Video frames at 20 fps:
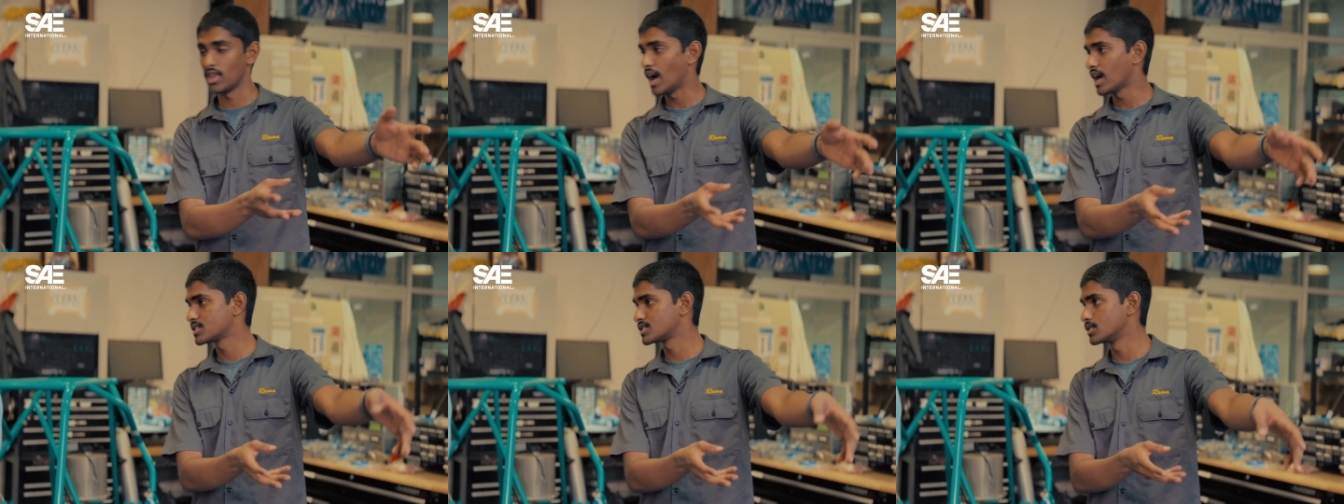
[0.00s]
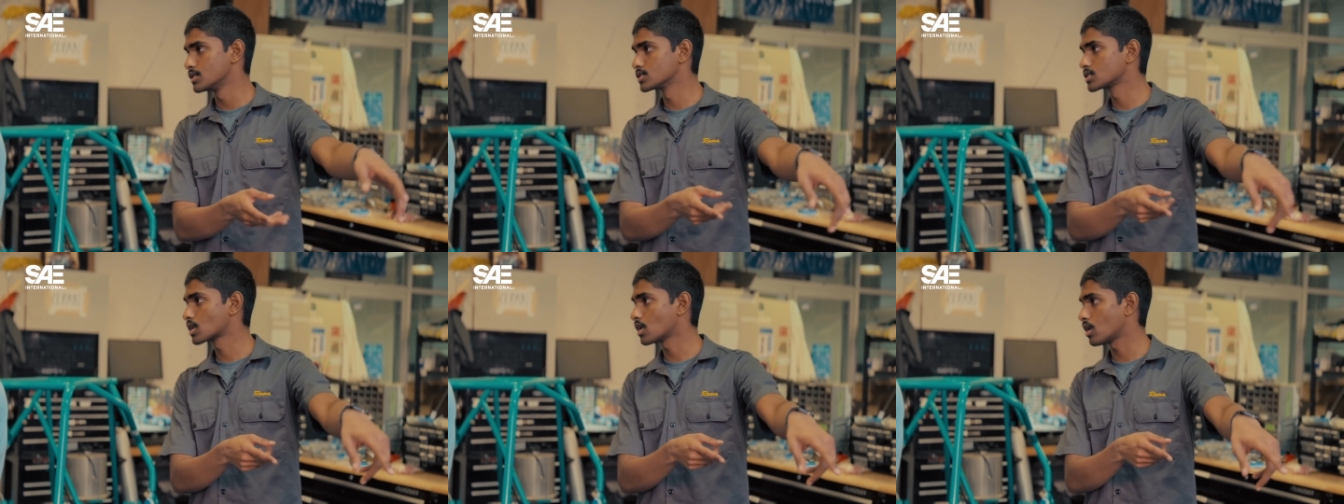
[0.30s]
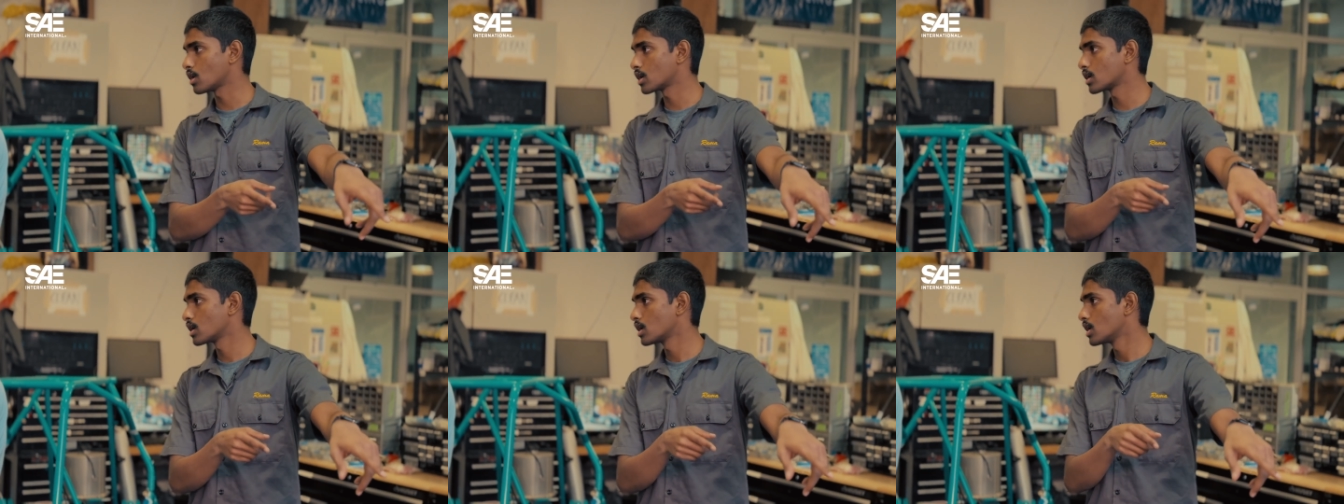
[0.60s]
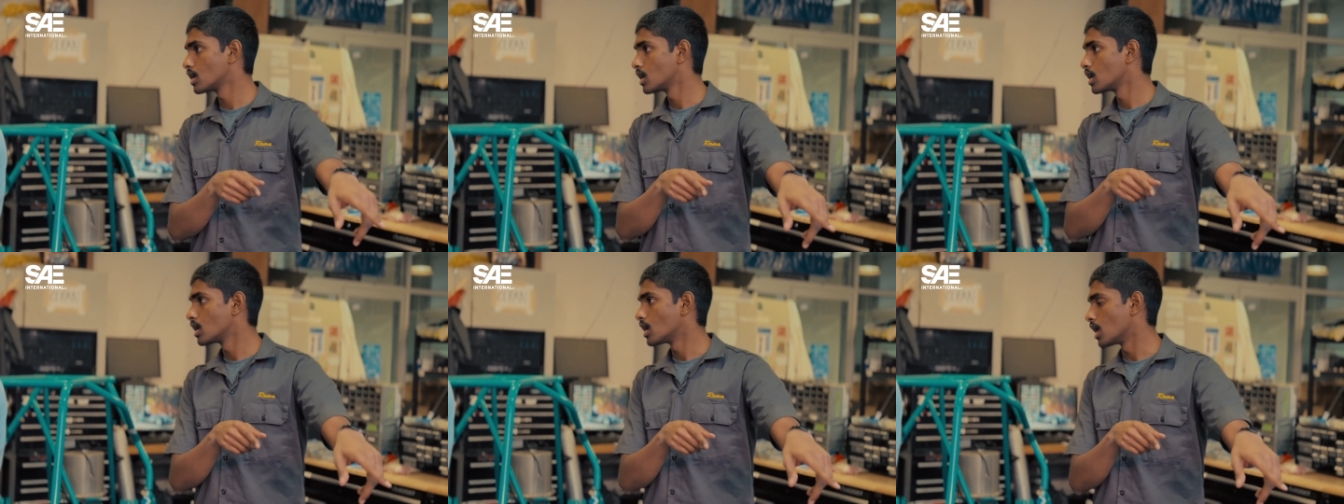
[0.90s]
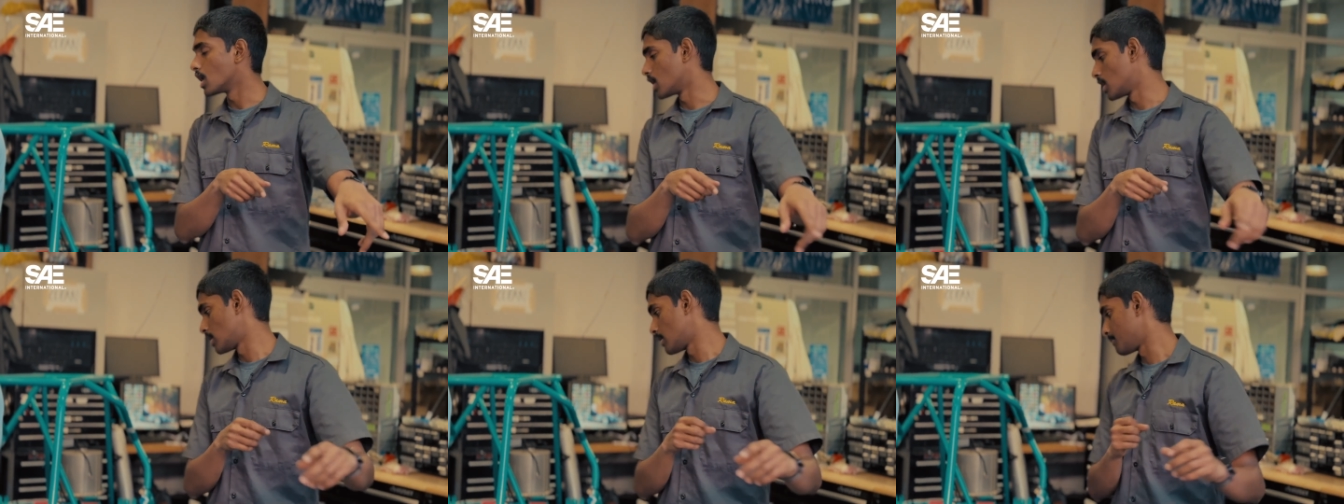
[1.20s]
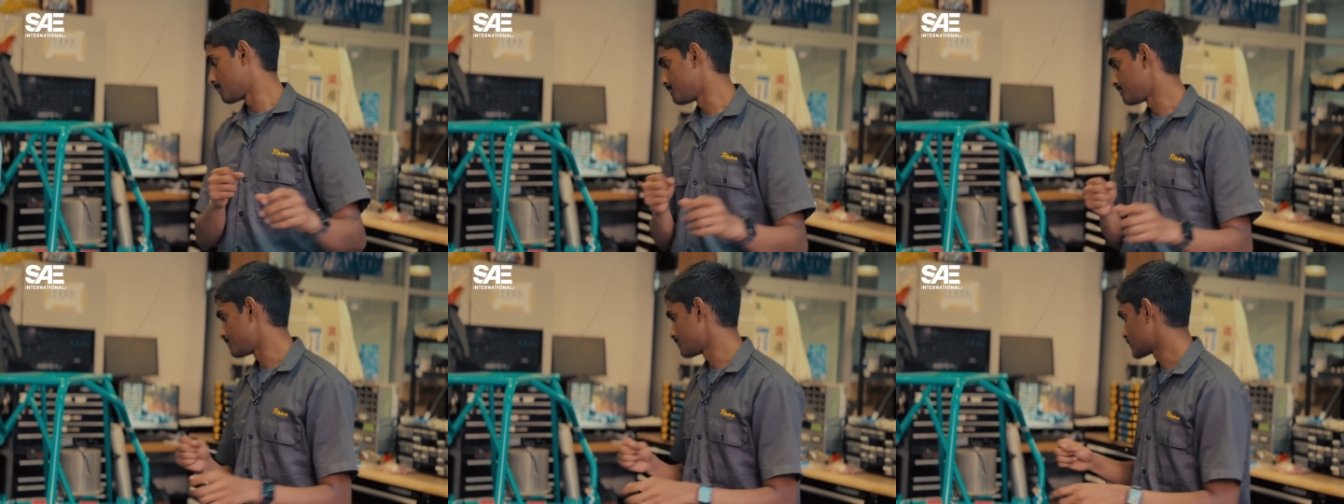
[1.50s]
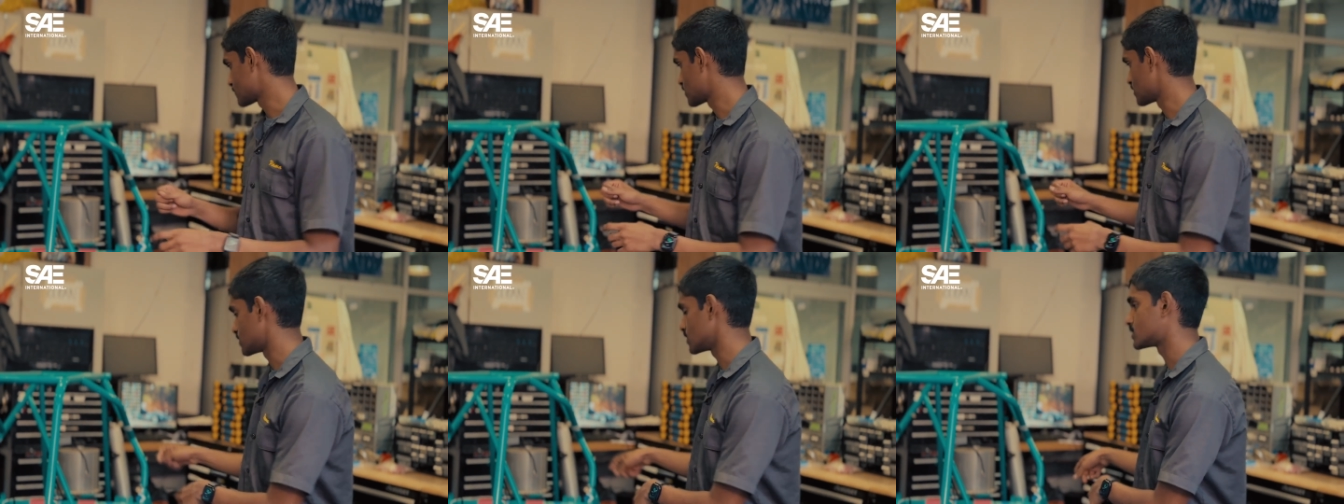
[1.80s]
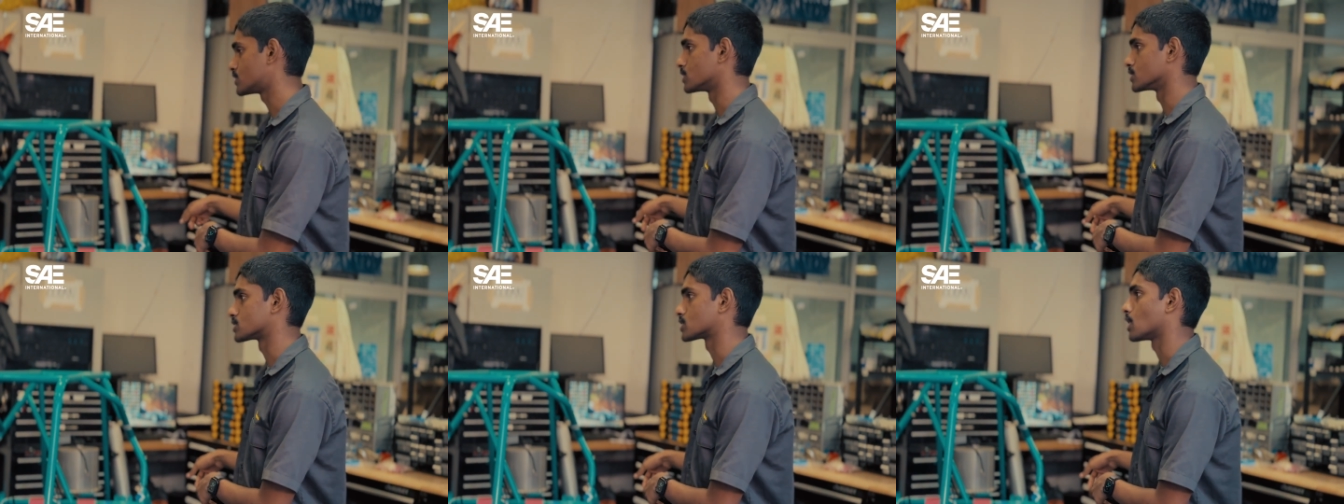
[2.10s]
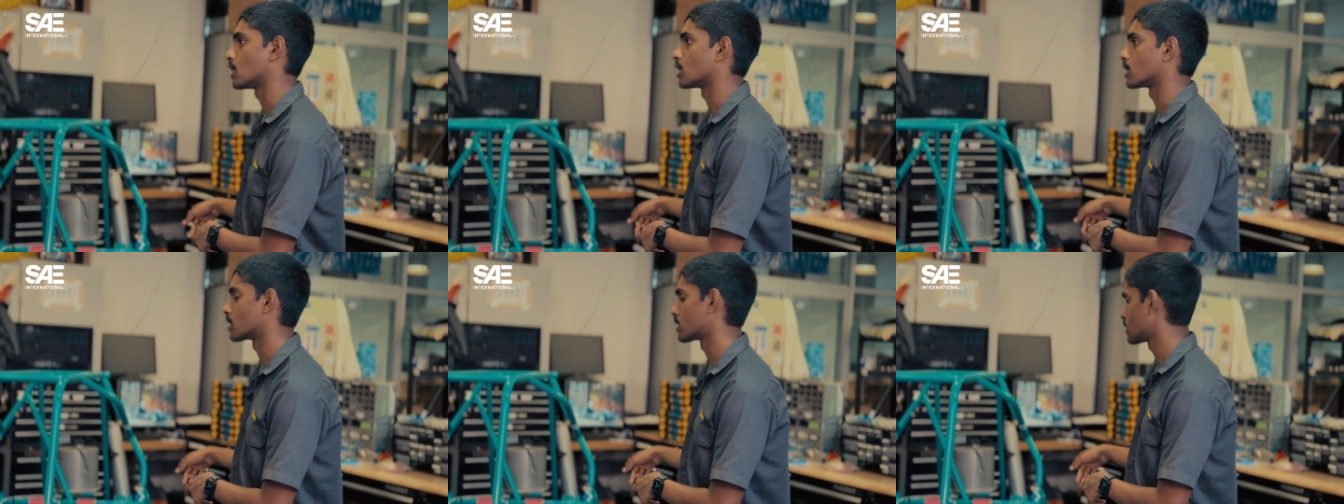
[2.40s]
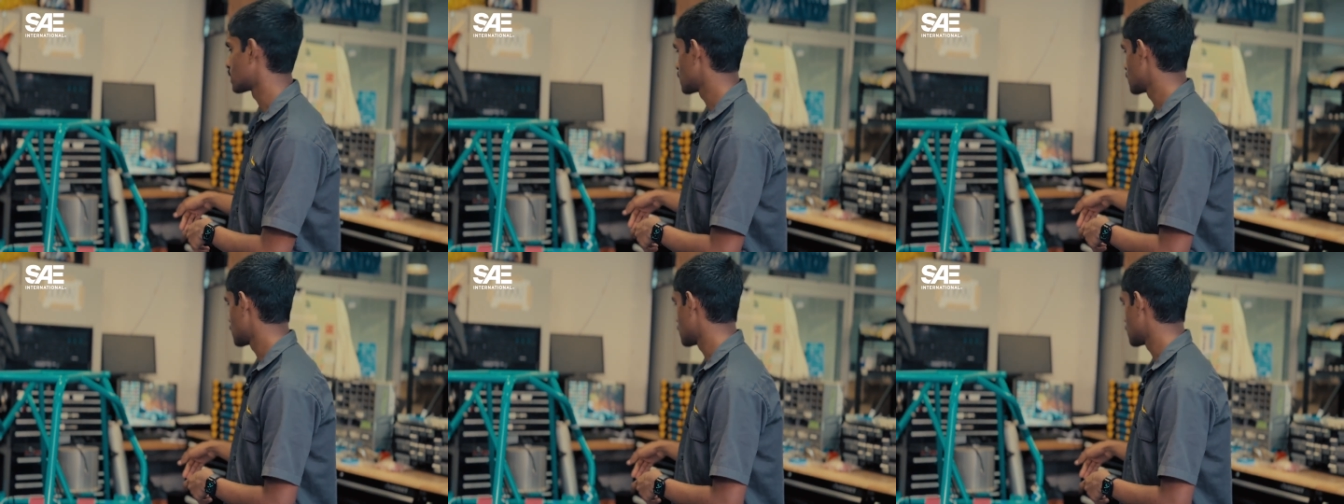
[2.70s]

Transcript: last year's car, mm-hmm. um, to this year's car,